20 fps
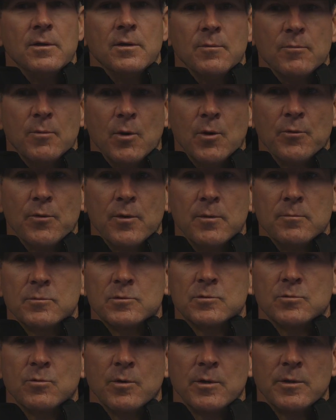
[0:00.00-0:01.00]
And both of them
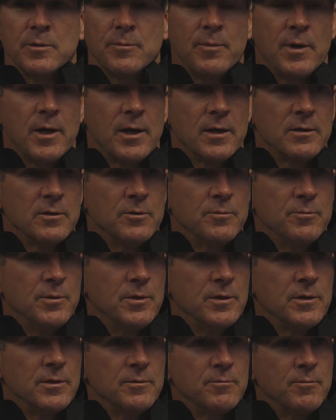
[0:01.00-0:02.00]
swing the bat a little
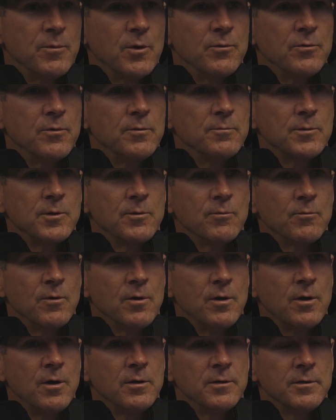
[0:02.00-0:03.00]
bit. Both of them can
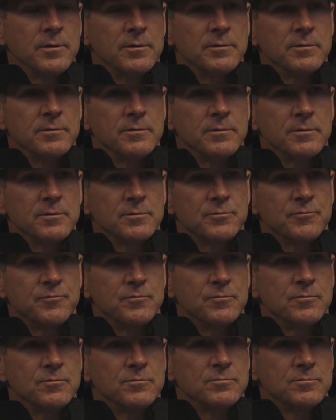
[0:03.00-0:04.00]
run, and
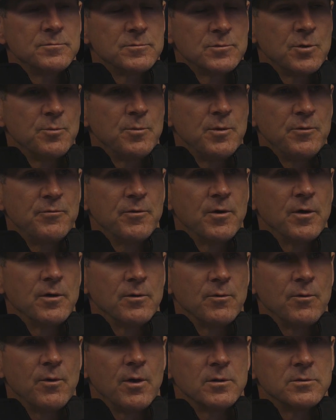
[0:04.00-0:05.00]
it's going to be
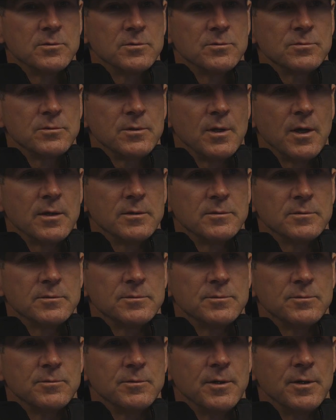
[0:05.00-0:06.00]
fun to watch those guys
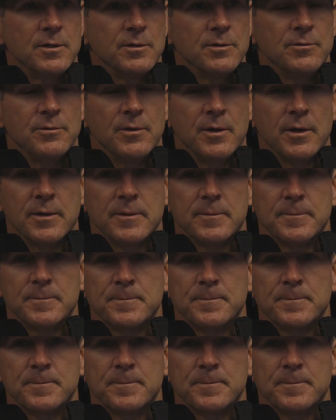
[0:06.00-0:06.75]
when they do that.